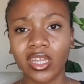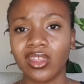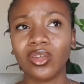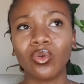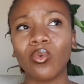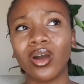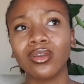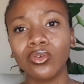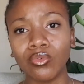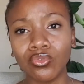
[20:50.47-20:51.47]
They don't want
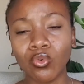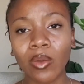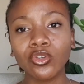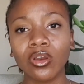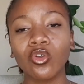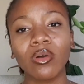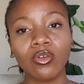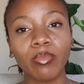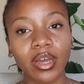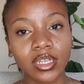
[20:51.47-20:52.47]
to know you. Why would you want to know a
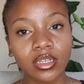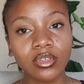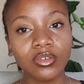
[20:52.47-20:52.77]
nobody?